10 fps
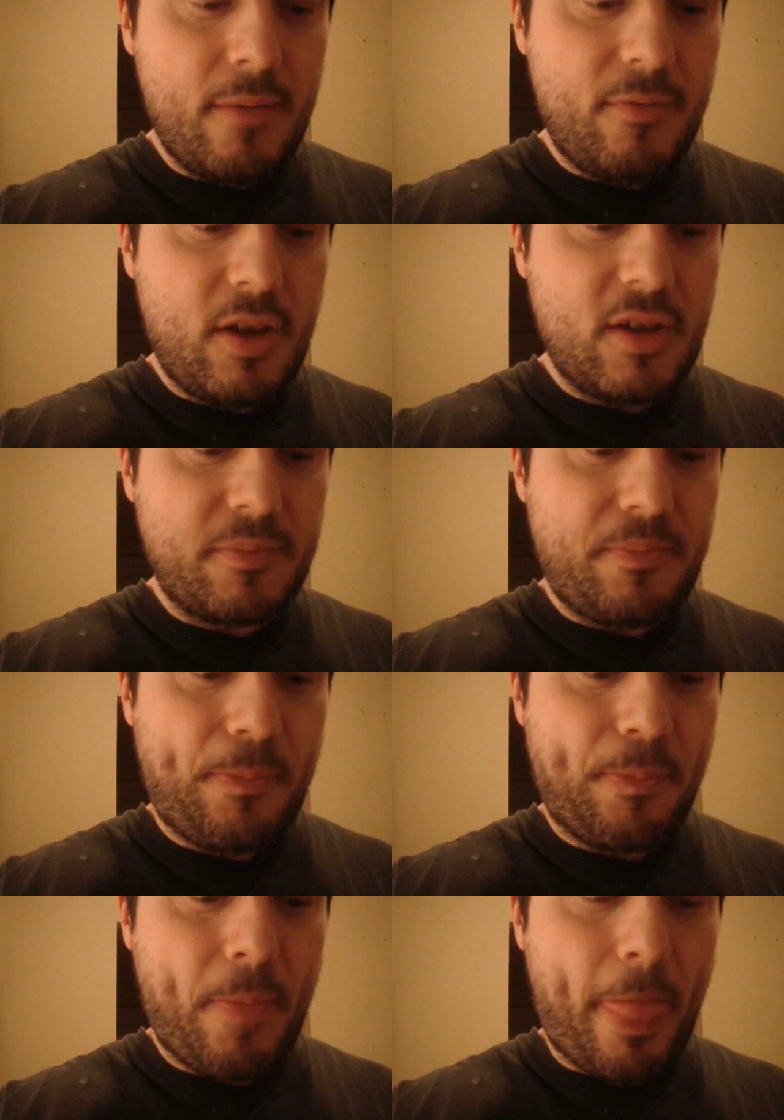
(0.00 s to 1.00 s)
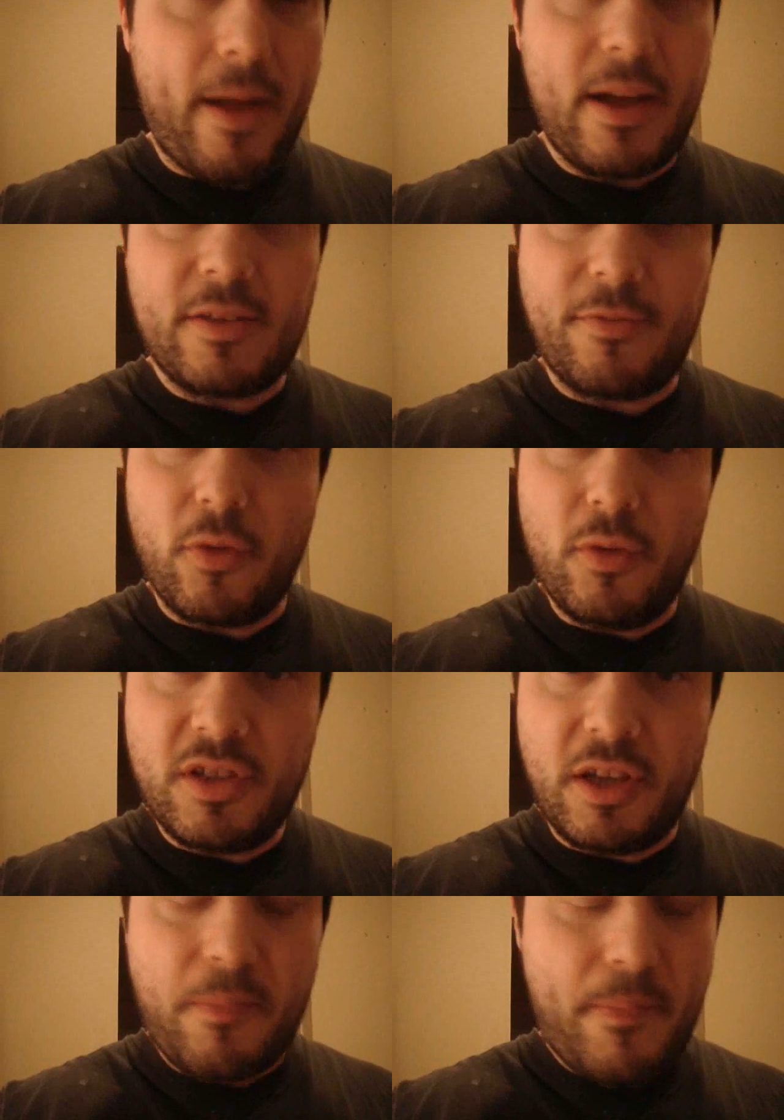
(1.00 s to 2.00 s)
At first, it's
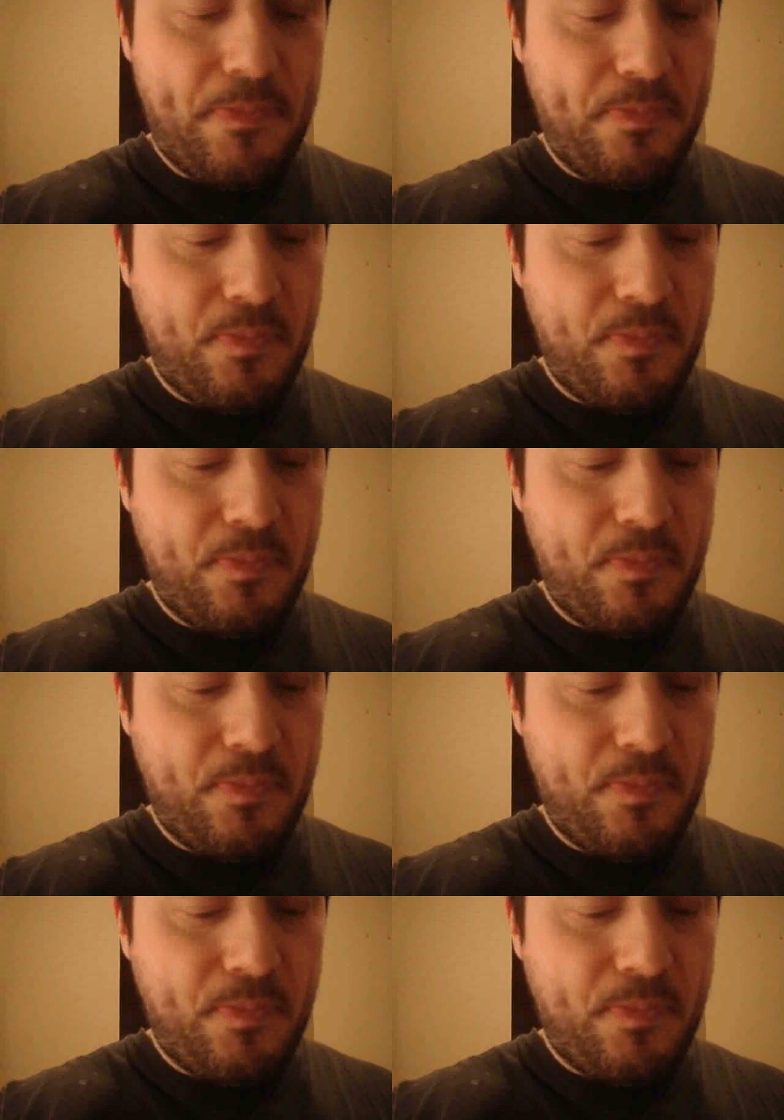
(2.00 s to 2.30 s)
fruity.